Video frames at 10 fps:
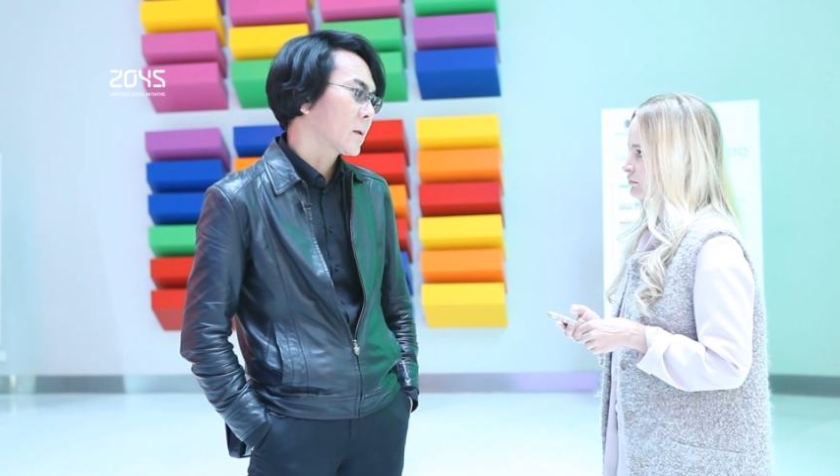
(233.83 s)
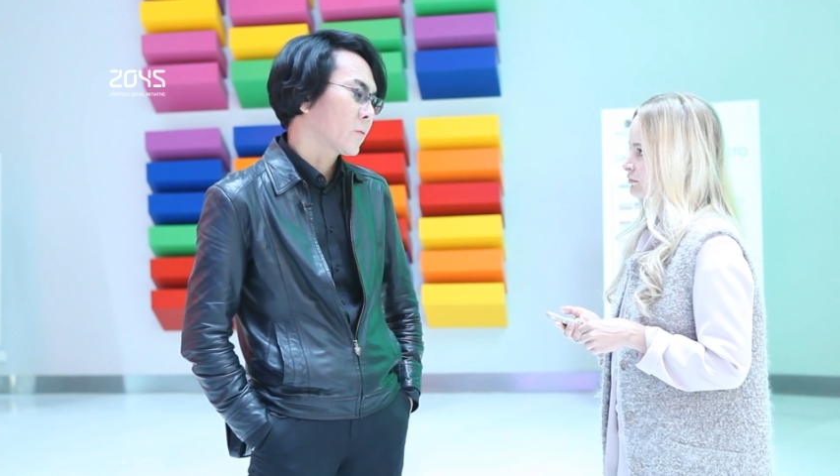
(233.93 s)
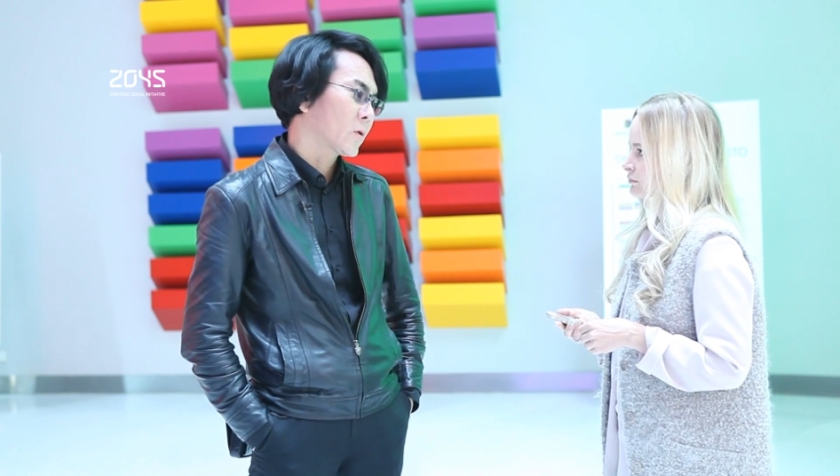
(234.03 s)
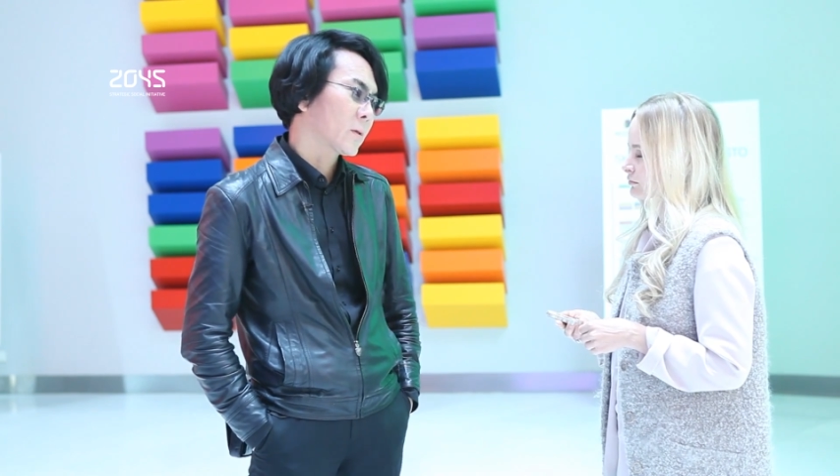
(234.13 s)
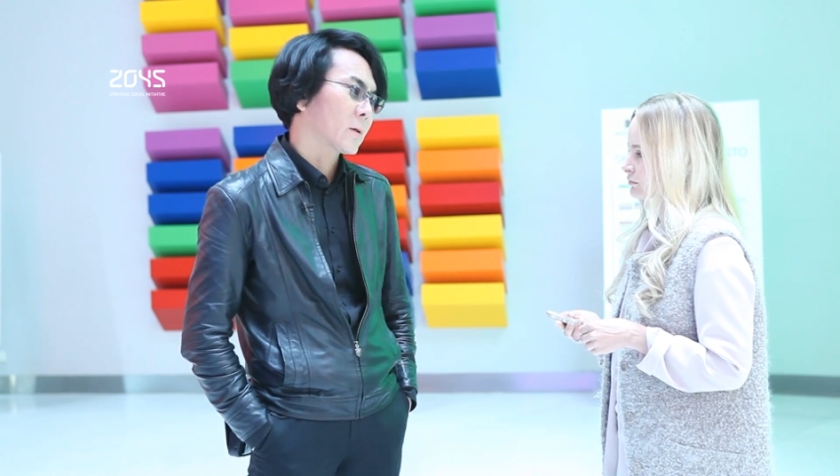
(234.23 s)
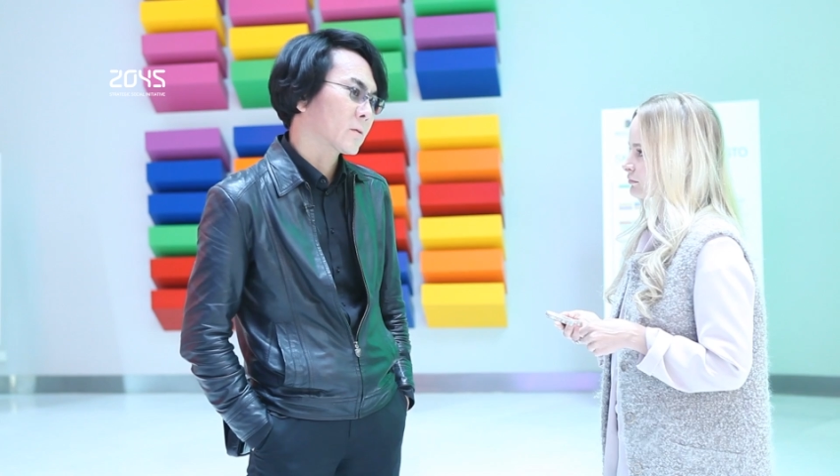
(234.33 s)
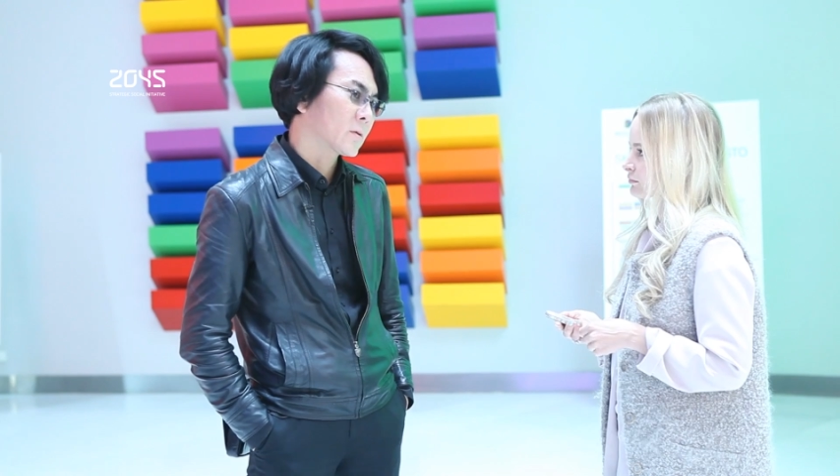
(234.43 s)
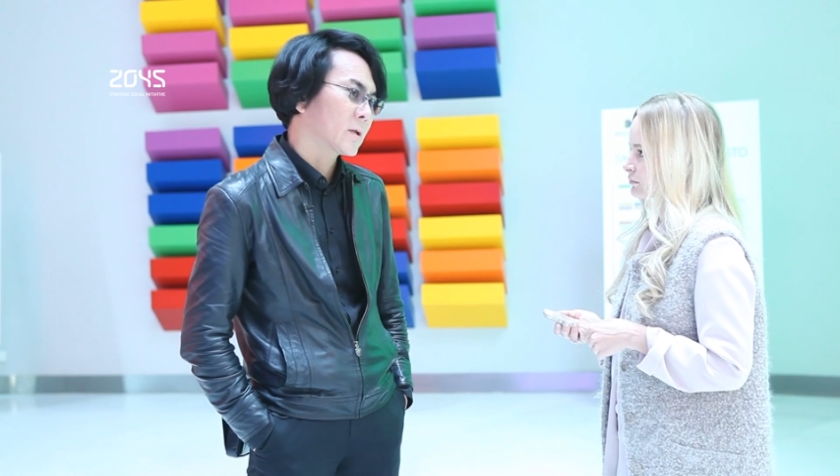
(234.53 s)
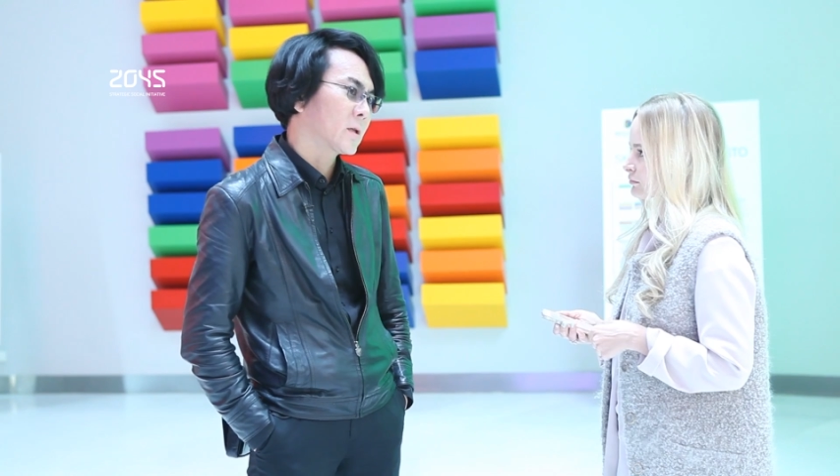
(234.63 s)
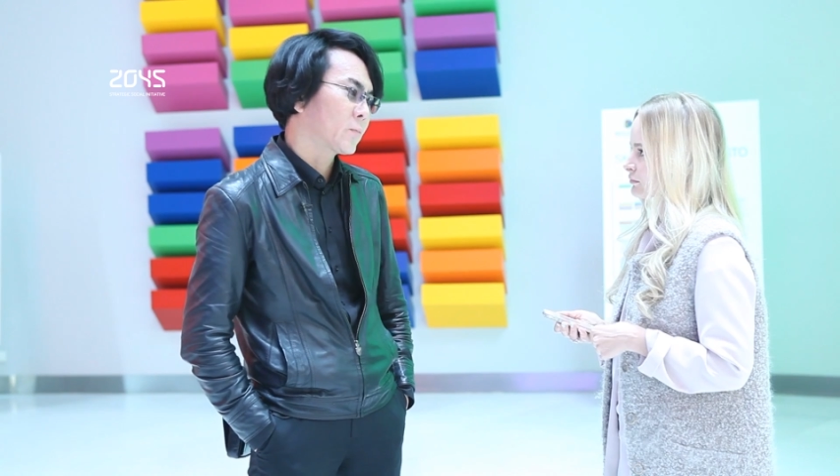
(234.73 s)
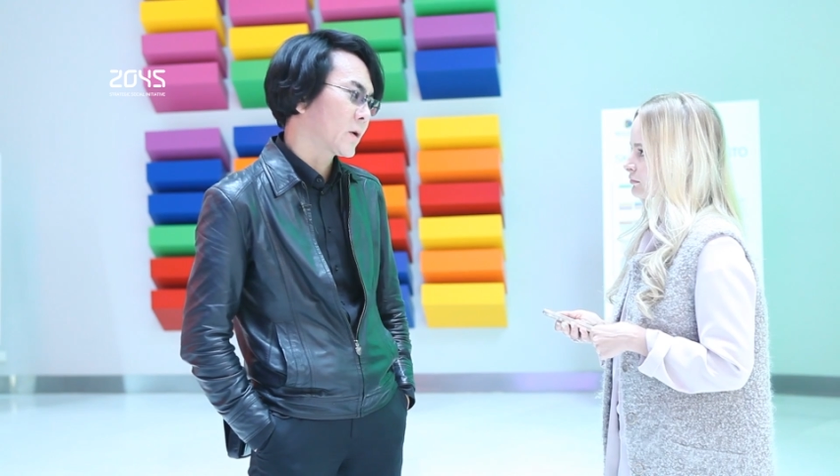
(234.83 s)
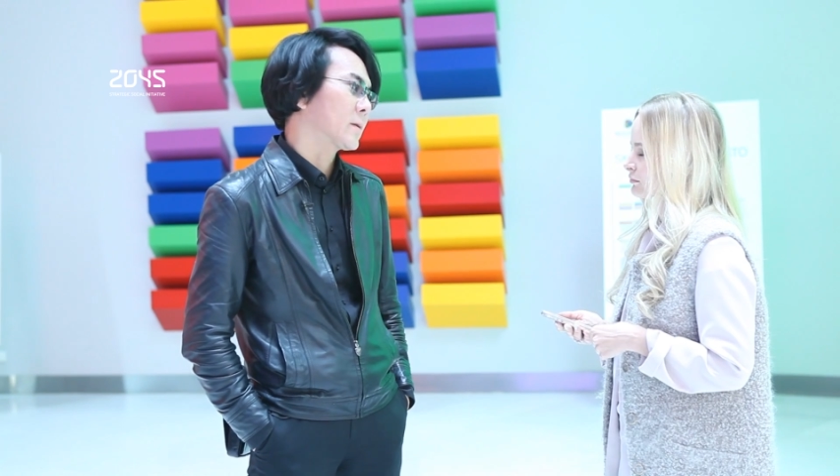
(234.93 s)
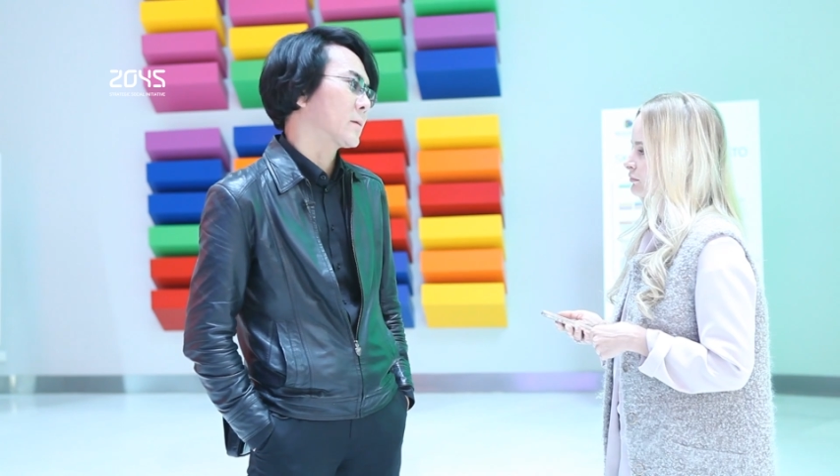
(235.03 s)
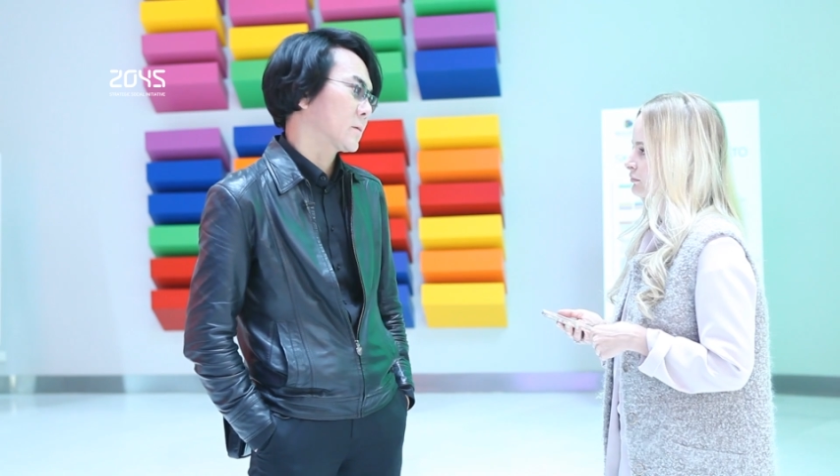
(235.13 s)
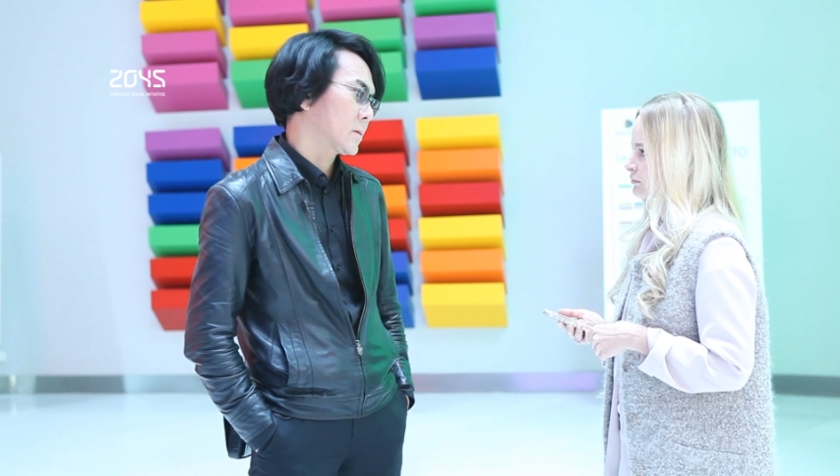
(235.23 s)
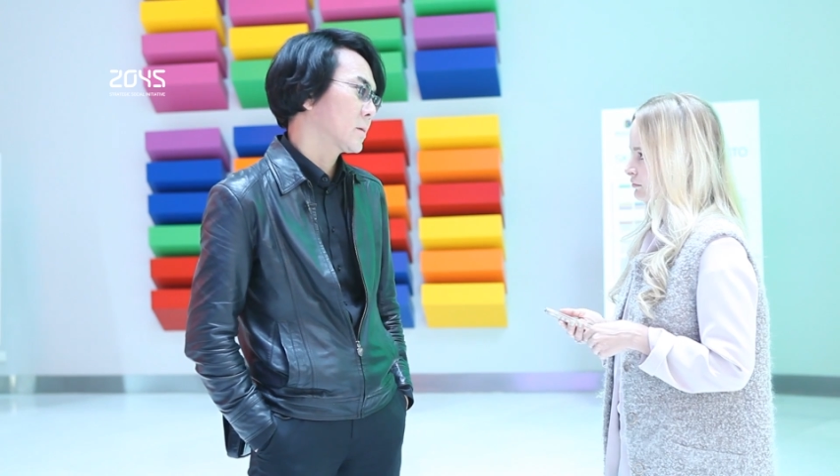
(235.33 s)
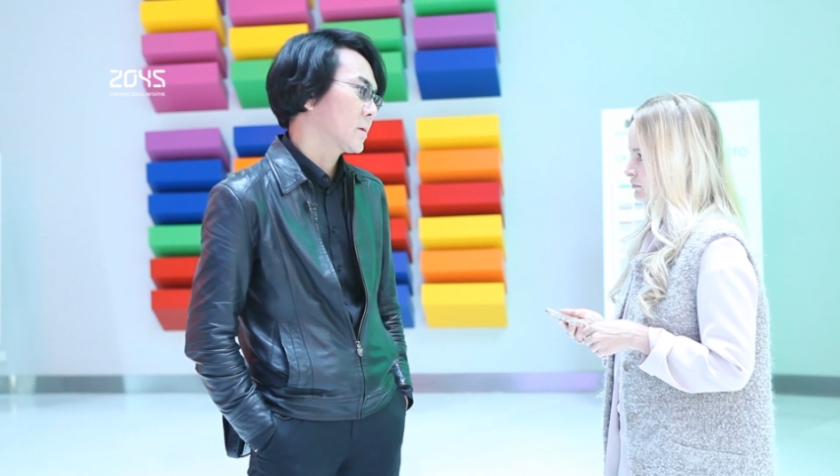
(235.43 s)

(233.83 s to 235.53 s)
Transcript: with 3D printers.